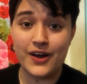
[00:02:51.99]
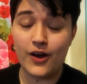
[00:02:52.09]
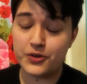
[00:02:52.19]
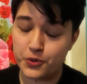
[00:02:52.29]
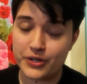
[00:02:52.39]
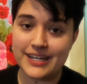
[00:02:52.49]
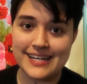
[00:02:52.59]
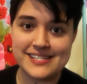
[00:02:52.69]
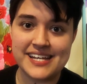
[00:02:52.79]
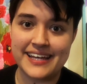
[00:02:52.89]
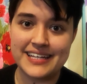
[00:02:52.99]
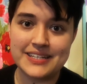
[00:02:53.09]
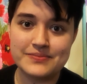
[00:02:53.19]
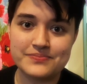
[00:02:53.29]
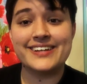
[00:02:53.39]
on organized hate.
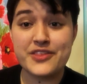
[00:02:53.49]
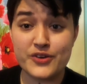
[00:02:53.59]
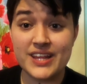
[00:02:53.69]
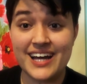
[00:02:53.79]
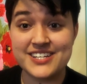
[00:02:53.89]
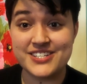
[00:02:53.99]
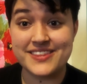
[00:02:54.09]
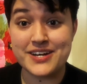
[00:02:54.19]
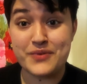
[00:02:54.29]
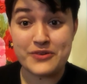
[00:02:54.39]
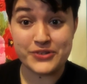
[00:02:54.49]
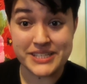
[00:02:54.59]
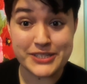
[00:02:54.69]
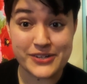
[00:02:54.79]
Another election that went really